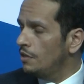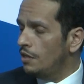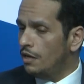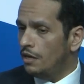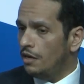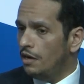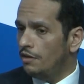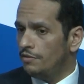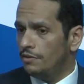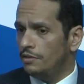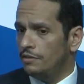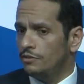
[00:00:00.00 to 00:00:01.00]
uh, other
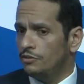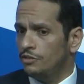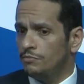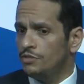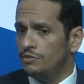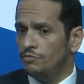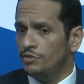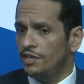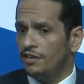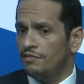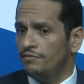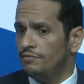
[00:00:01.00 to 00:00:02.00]
leaderships. We have